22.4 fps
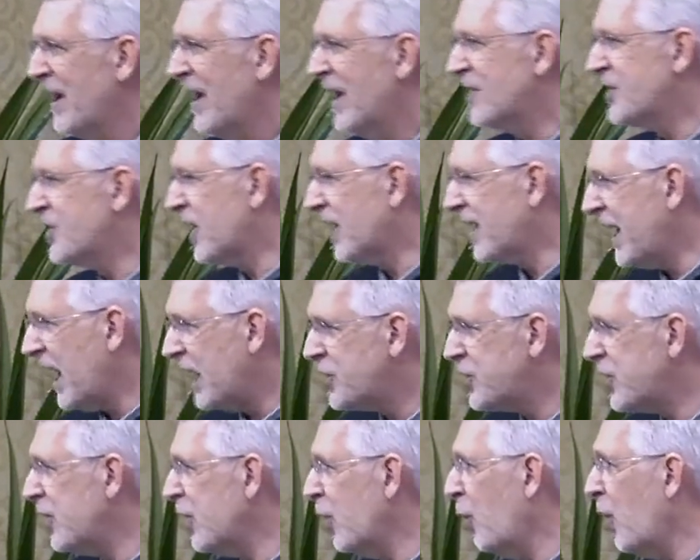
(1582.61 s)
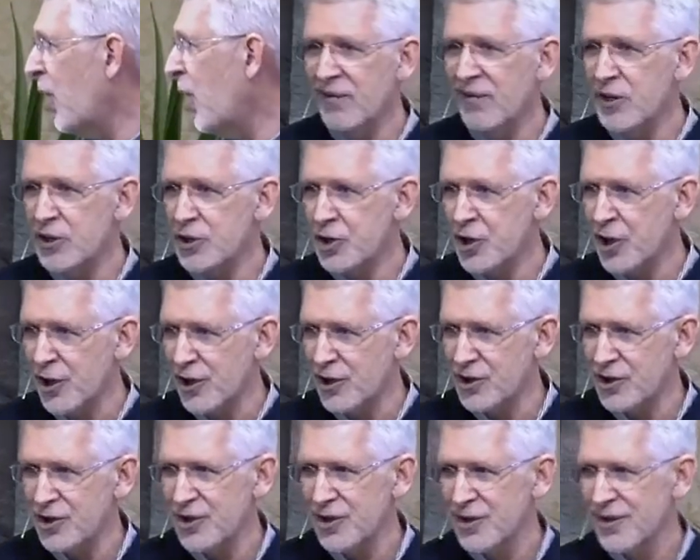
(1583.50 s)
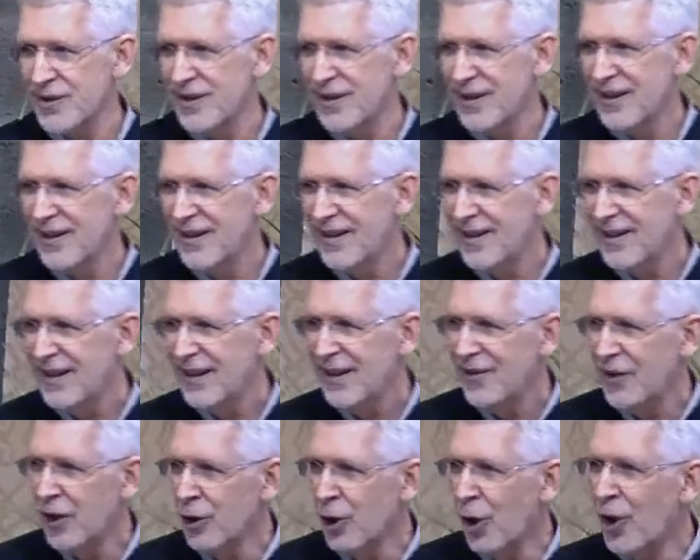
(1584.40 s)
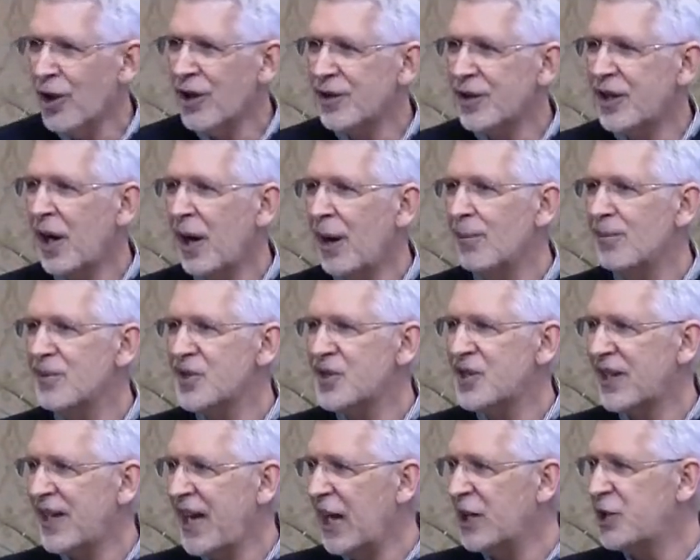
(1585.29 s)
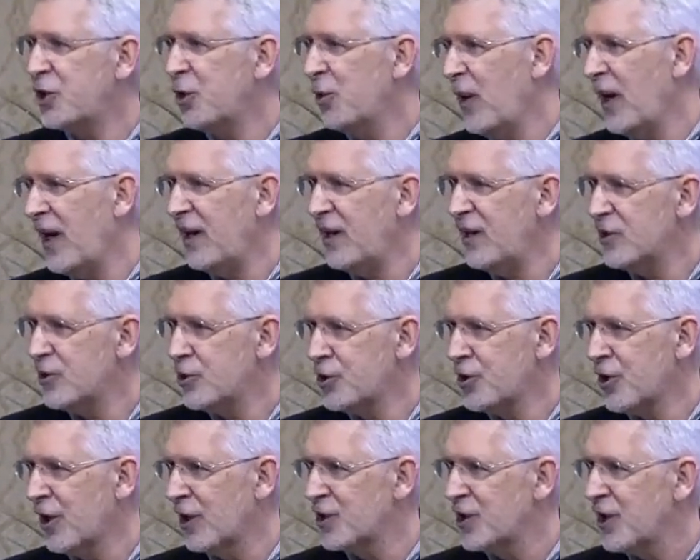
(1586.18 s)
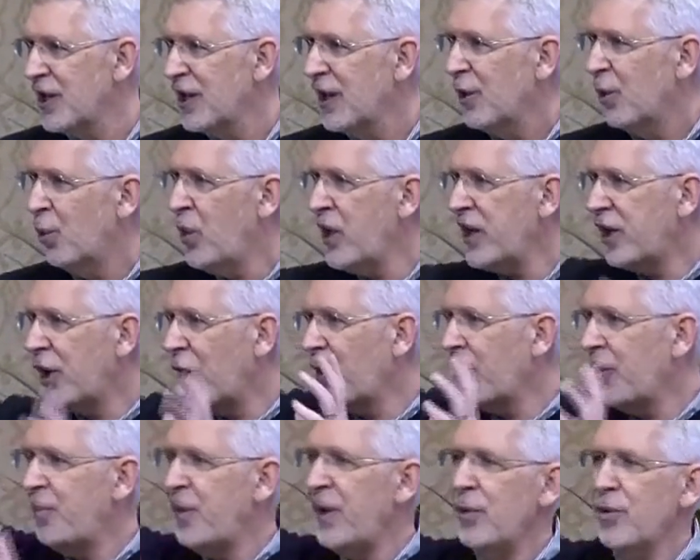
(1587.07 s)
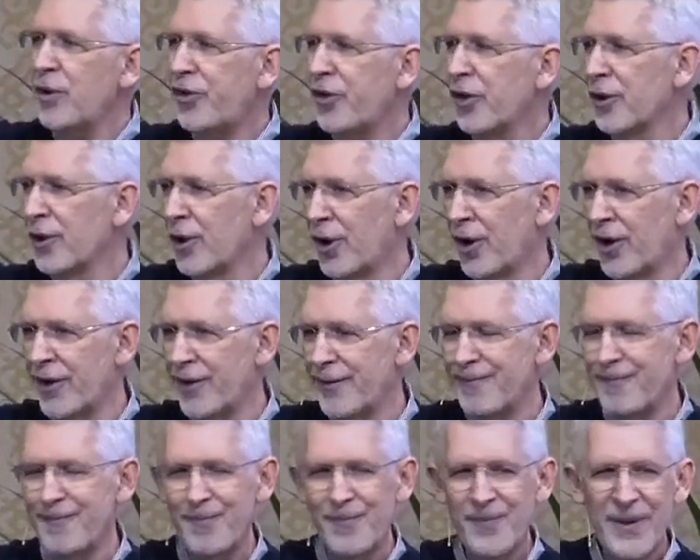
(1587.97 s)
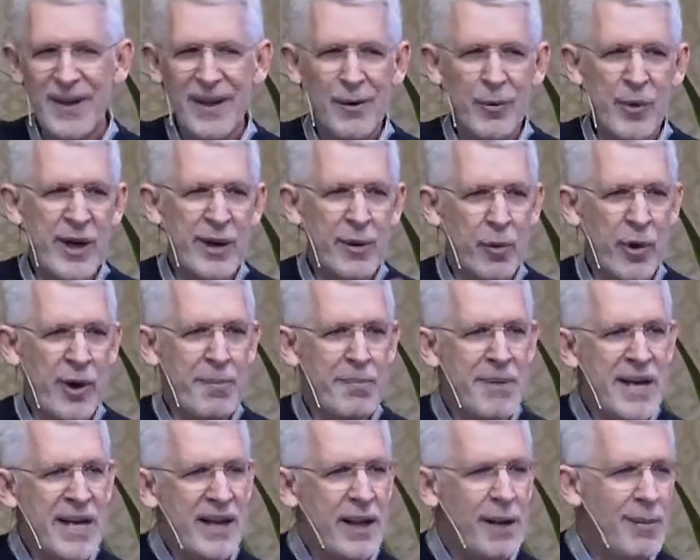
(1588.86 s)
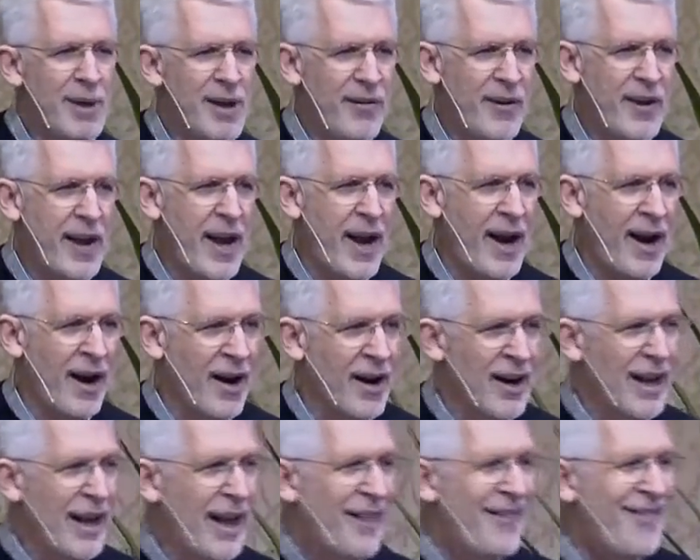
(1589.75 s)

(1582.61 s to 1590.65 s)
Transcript: It's the catching of the church. The Lord comes to catch away his church. We go to be with the Lord. We, we meet him in the air.